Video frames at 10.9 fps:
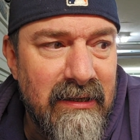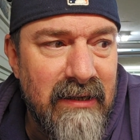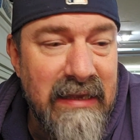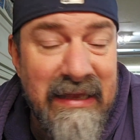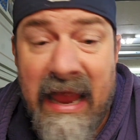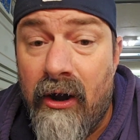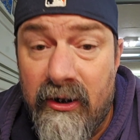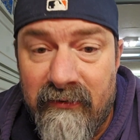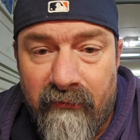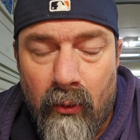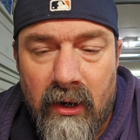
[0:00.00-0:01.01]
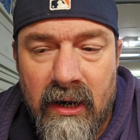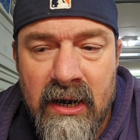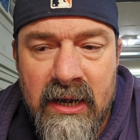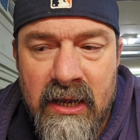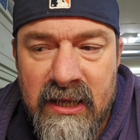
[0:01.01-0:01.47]
cared for
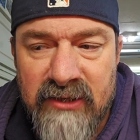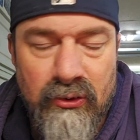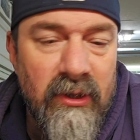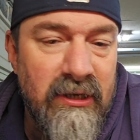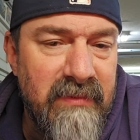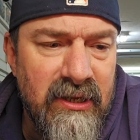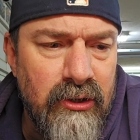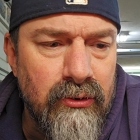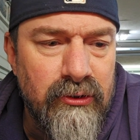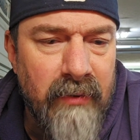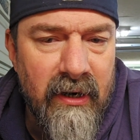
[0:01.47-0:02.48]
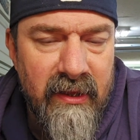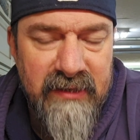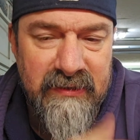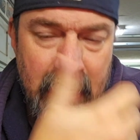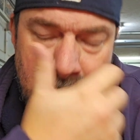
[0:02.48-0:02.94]
is going to be a huge part of
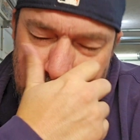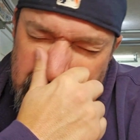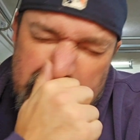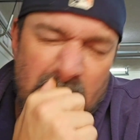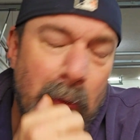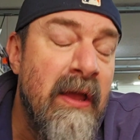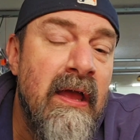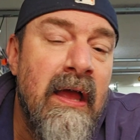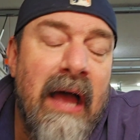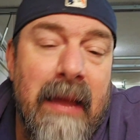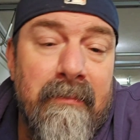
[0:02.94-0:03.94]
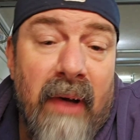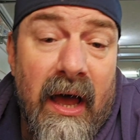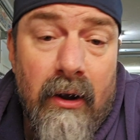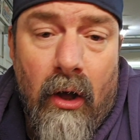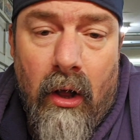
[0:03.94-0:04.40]
this. So I
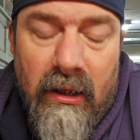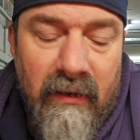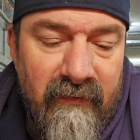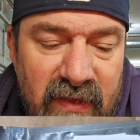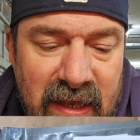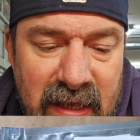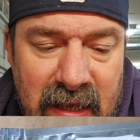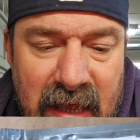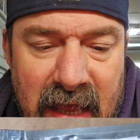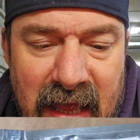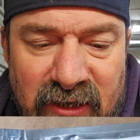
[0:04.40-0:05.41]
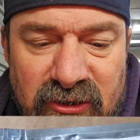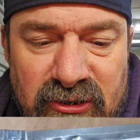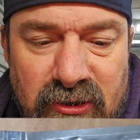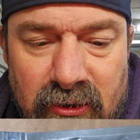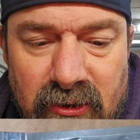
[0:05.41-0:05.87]
bought all of the
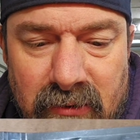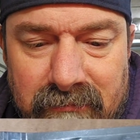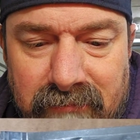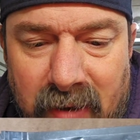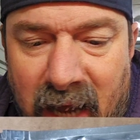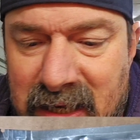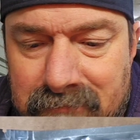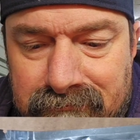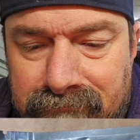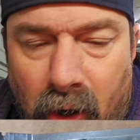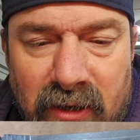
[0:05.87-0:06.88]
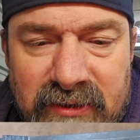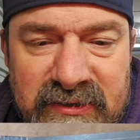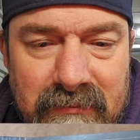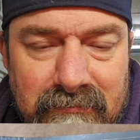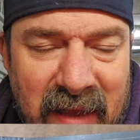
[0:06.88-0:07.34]
external body
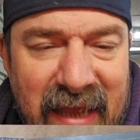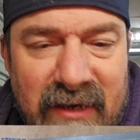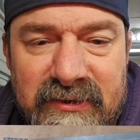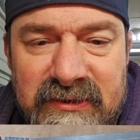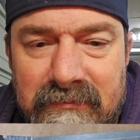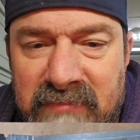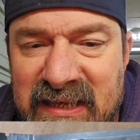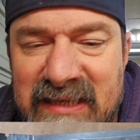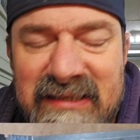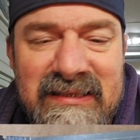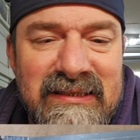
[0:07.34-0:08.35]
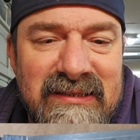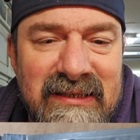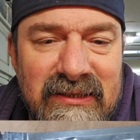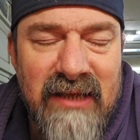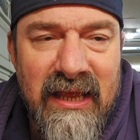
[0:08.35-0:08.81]
parts and panels and pieces
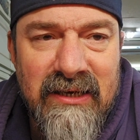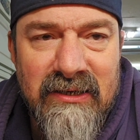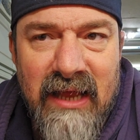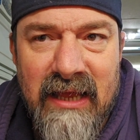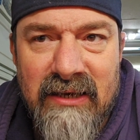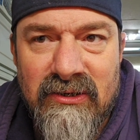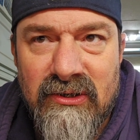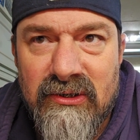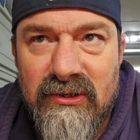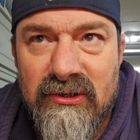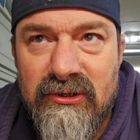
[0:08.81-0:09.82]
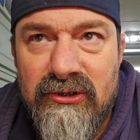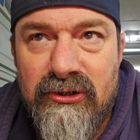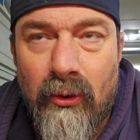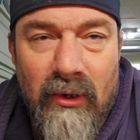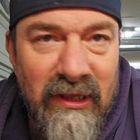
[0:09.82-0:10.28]
and
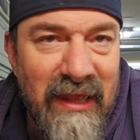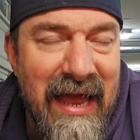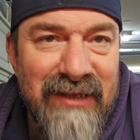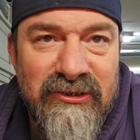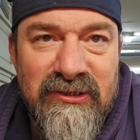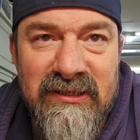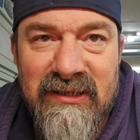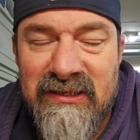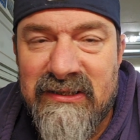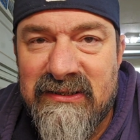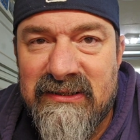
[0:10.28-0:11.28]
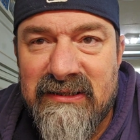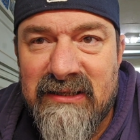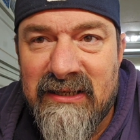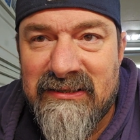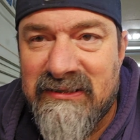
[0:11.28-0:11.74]
door latches,
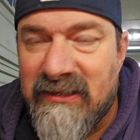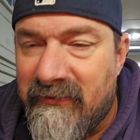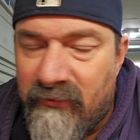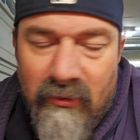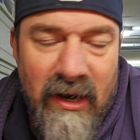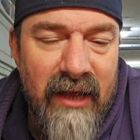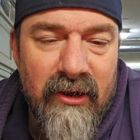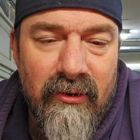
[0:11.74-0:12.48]
the Silverado